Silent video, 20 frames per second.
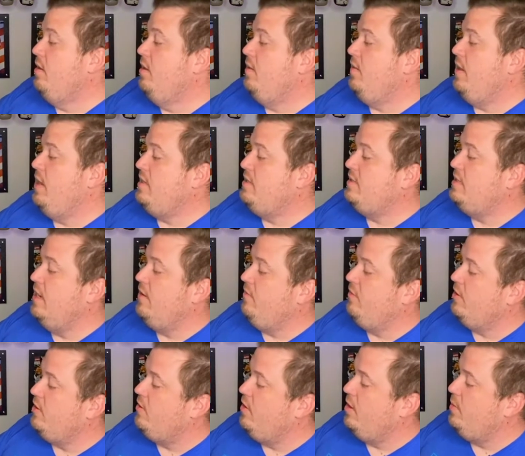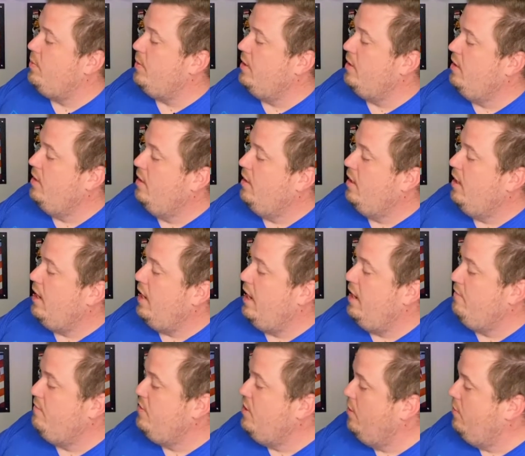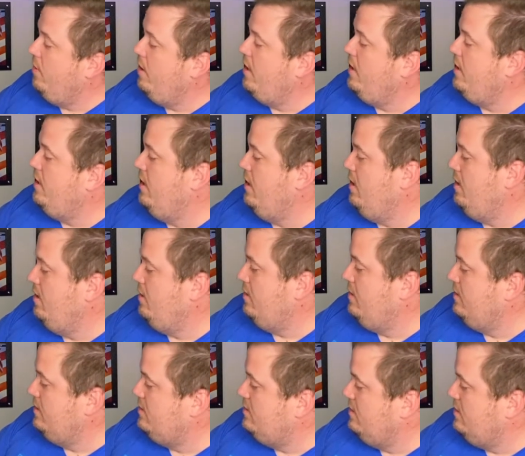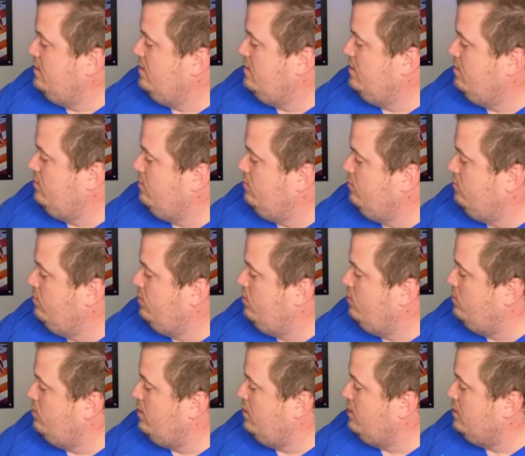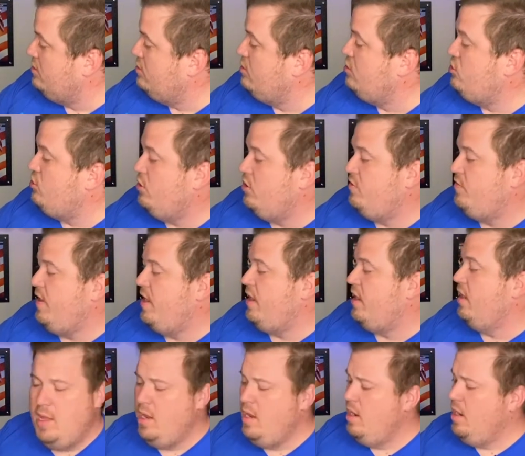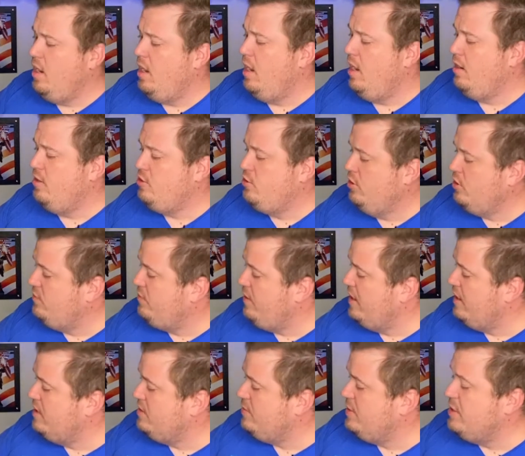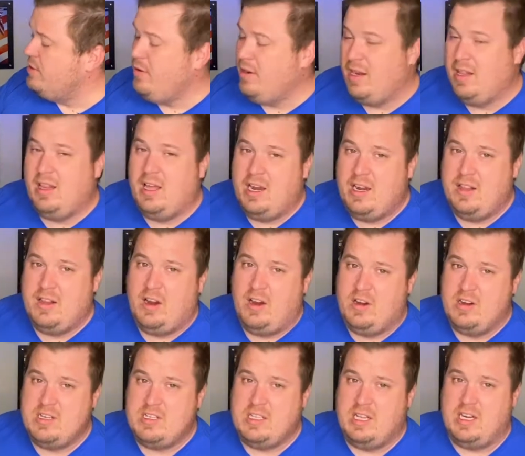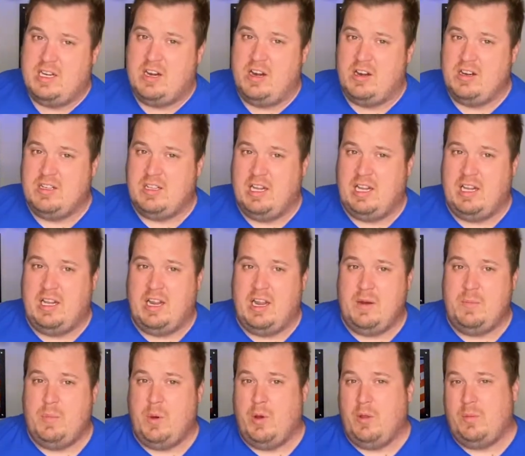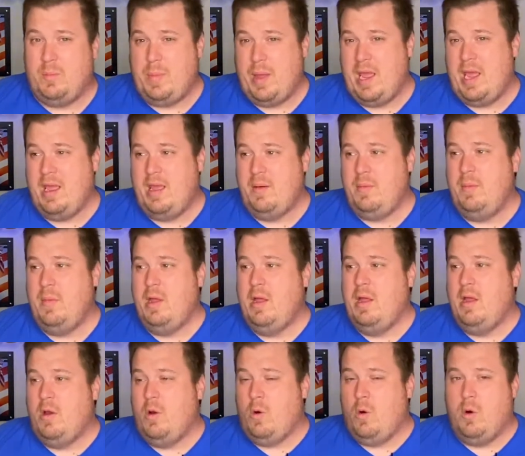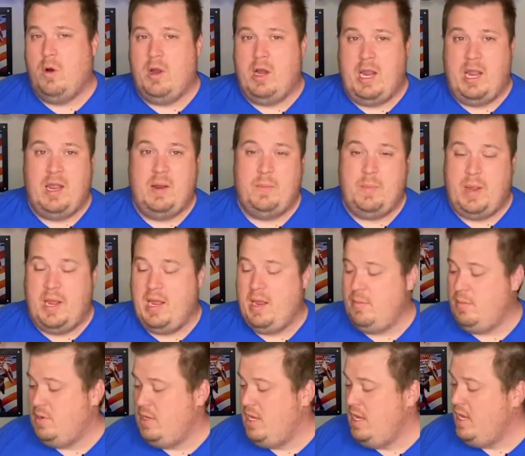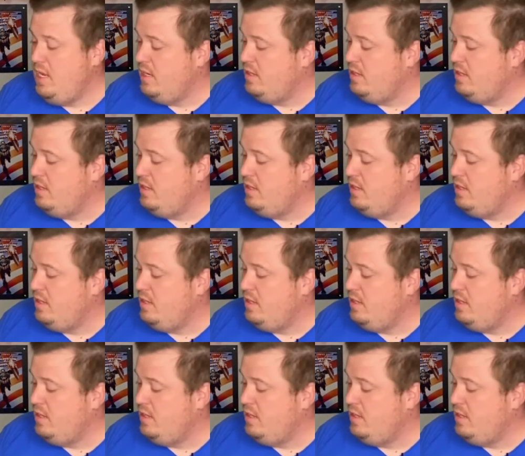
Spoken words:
That's definitely creepy. I have no idea. This is who did this. This is George Vega. George Vega has been doing a lot of the artist select cards lately on both BAM Horror and BAM Geek.